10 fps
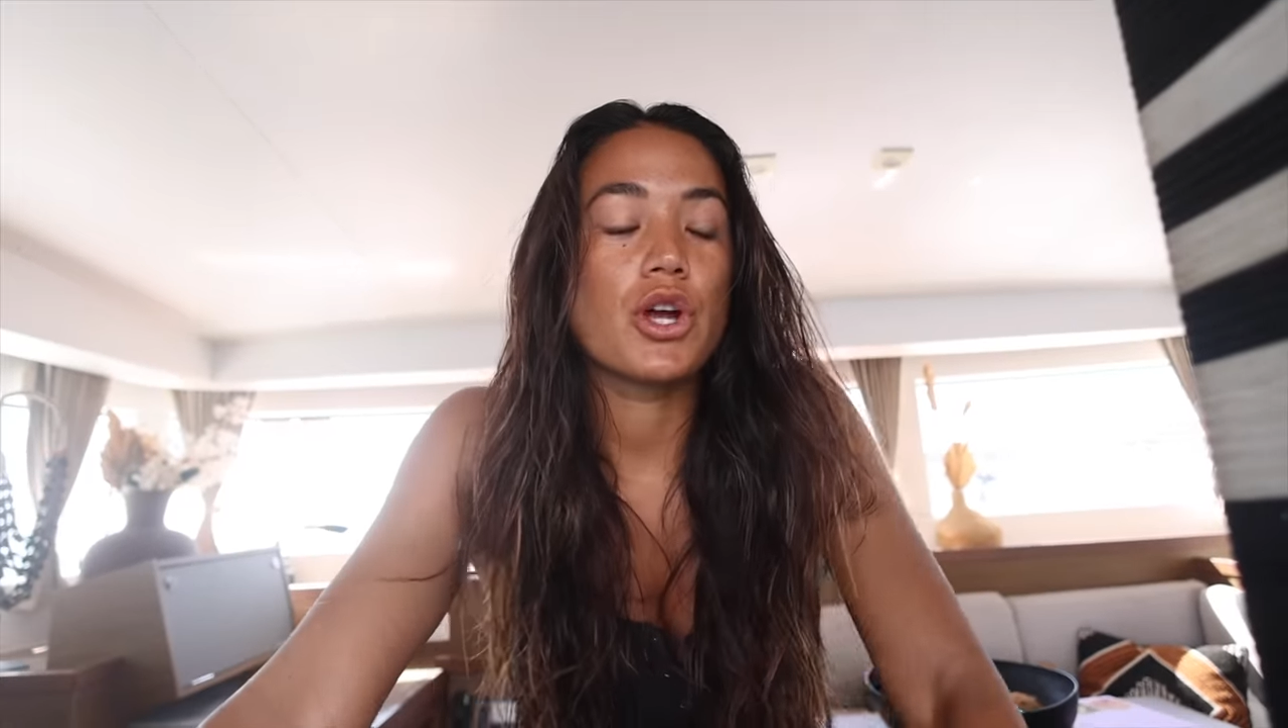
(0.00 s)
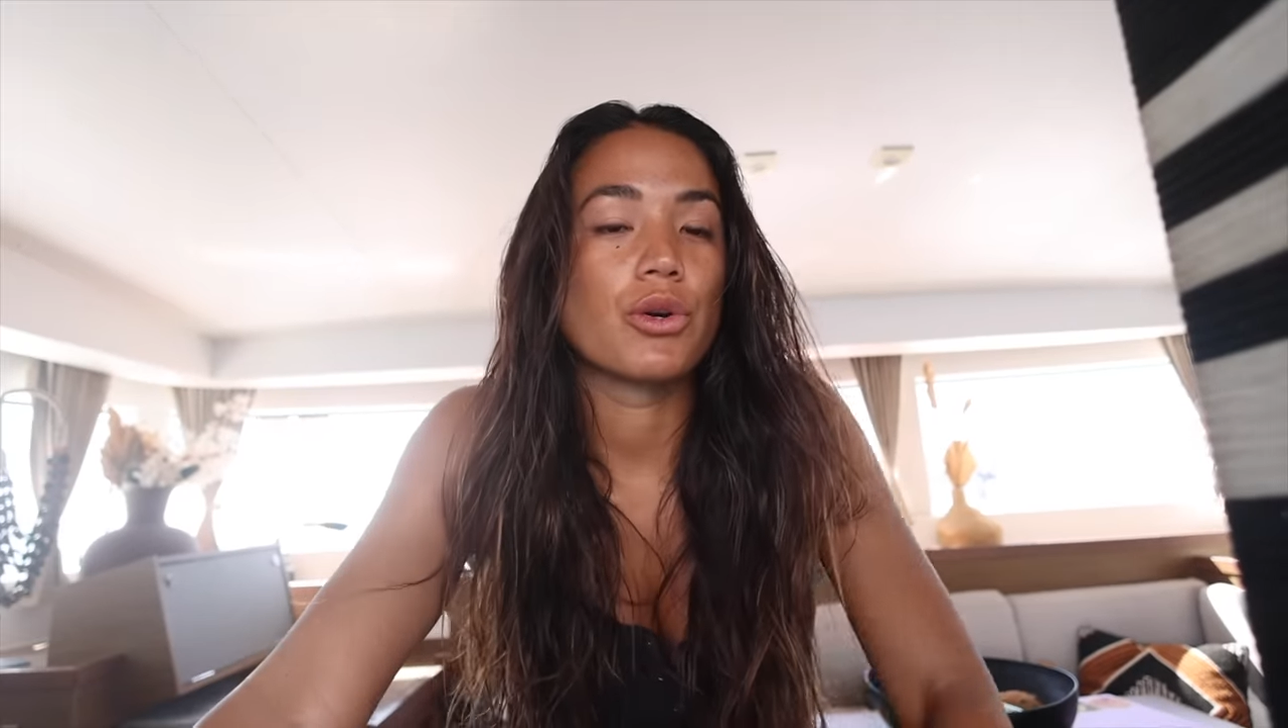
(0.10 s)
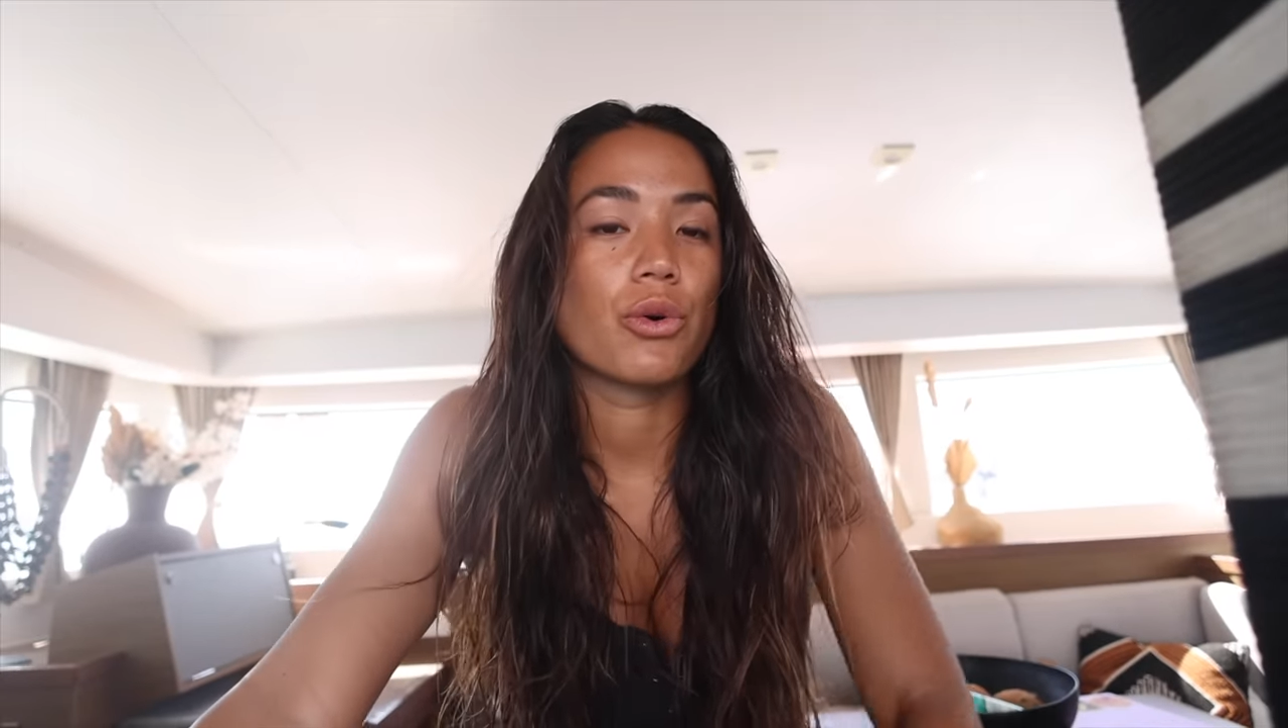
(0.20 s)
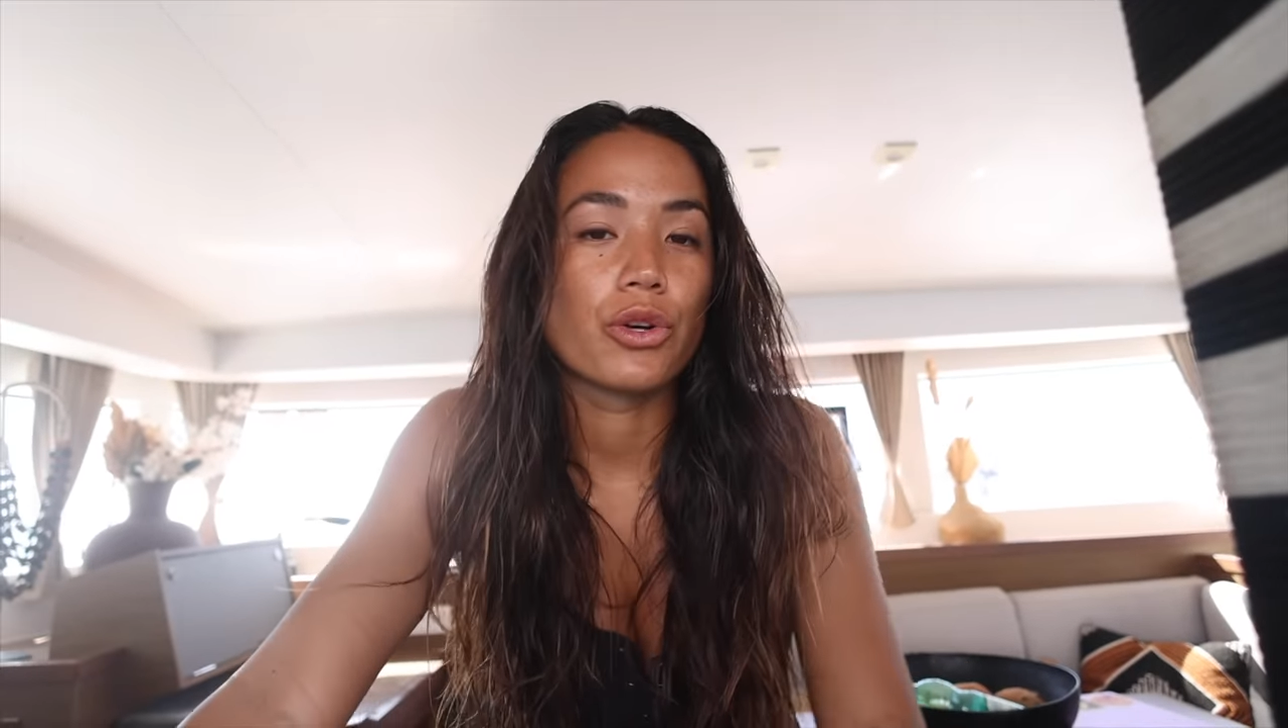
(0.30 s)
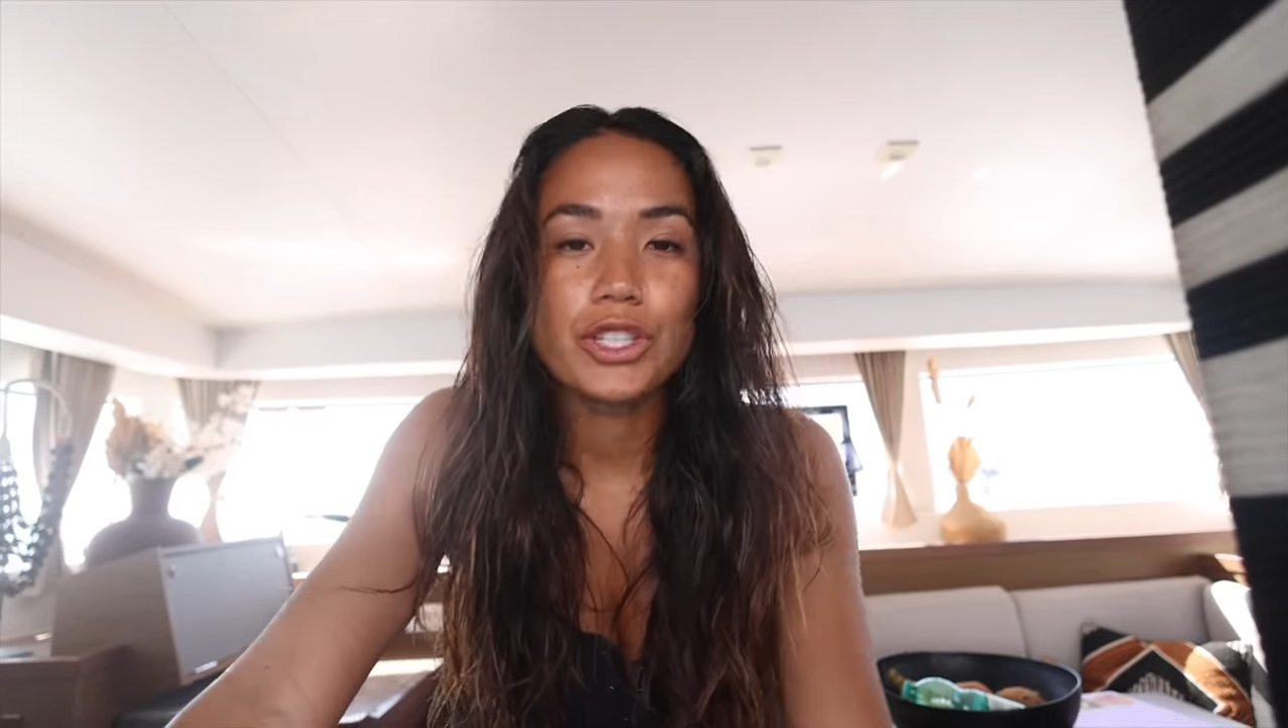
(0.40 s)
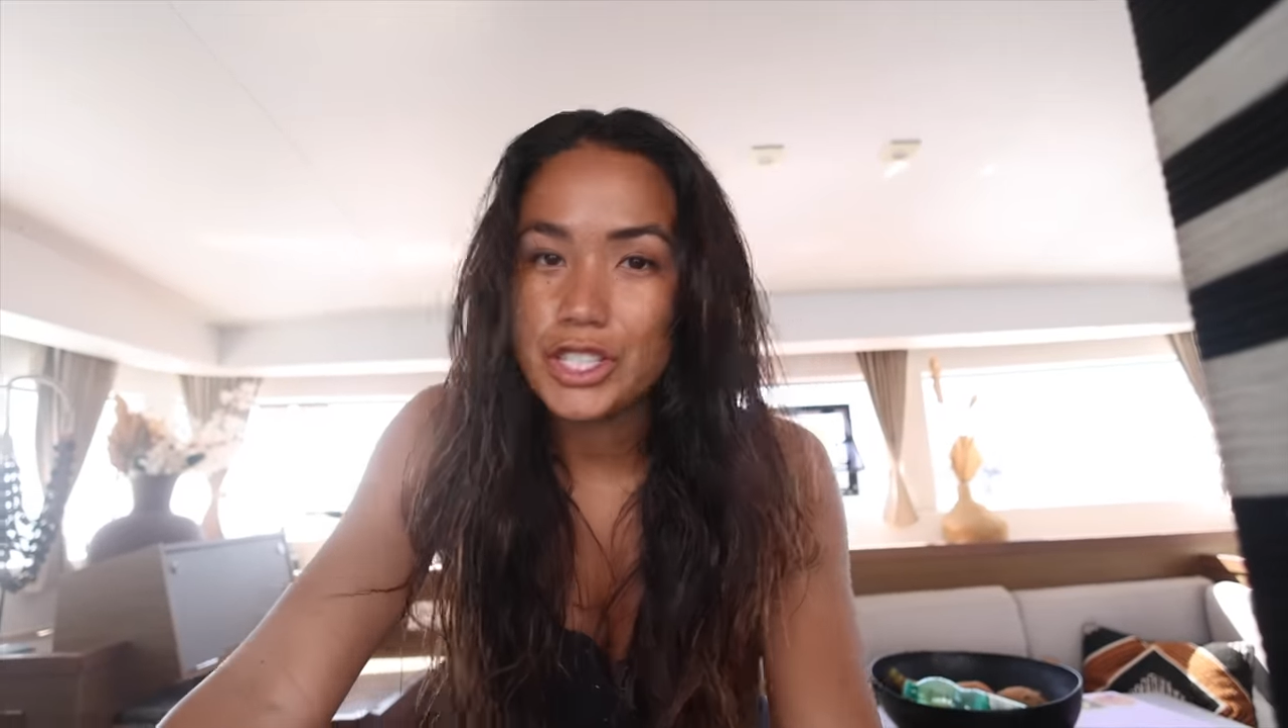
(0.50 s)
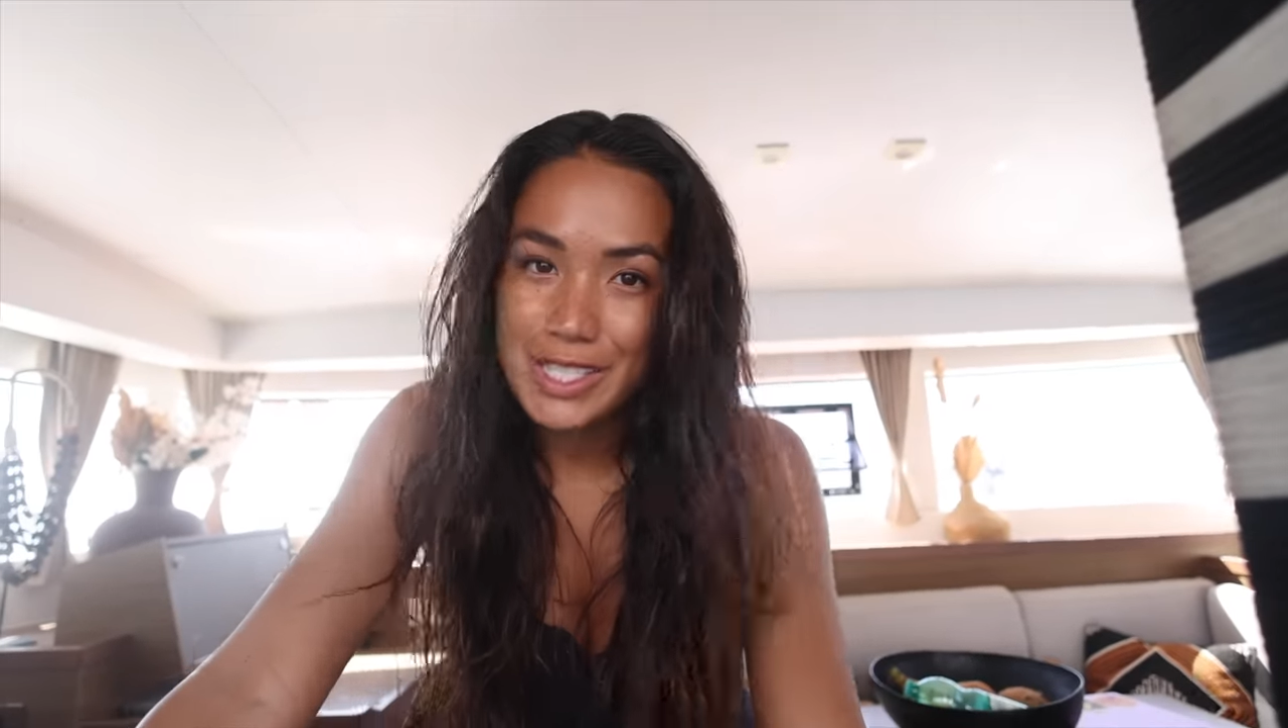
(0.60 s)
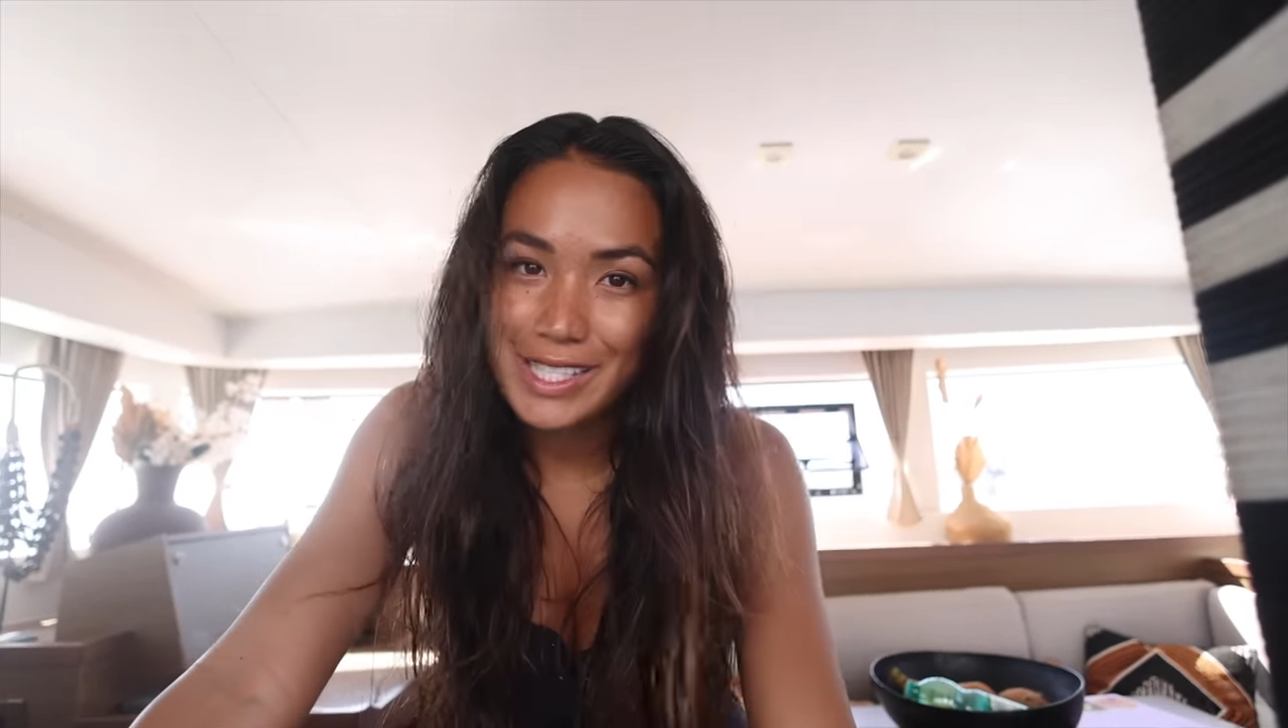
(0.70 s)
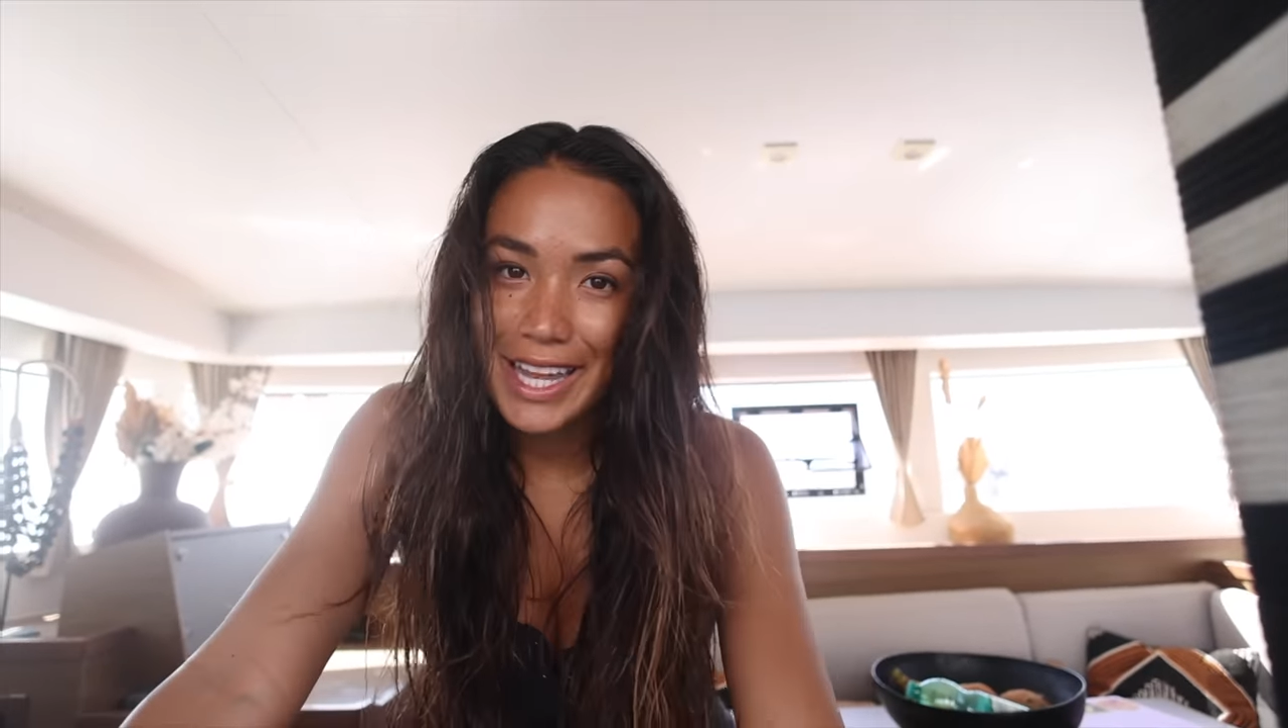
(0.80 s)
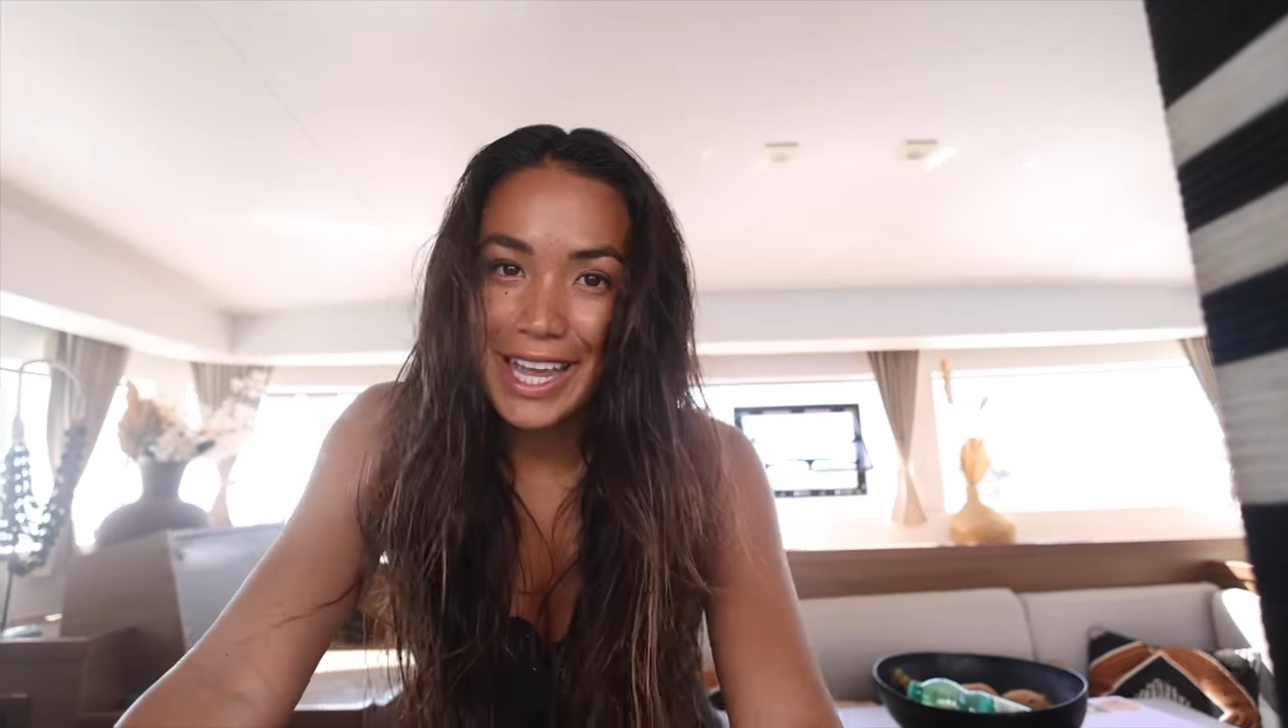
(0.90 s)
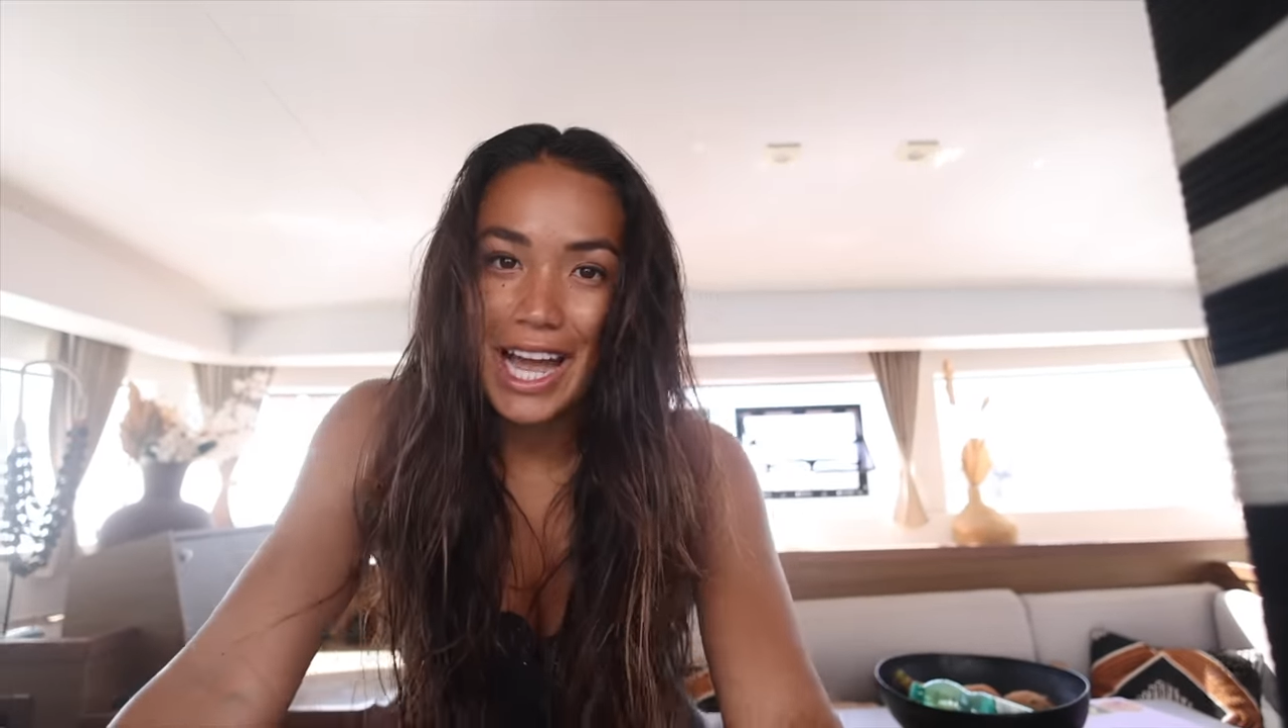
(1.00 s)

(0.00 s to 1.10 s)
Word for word: gorgeous day